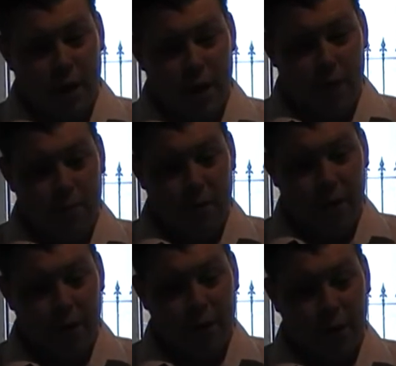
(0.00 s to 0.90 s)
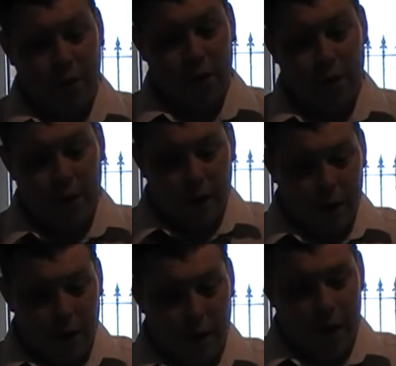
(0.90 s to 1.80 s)
a year
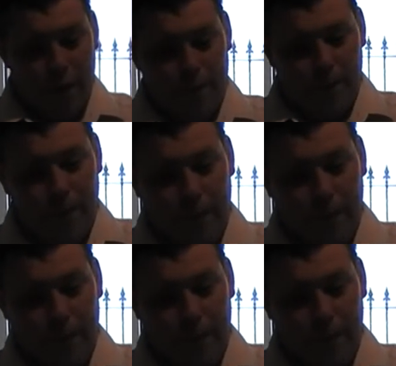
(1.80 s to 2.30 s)
ago.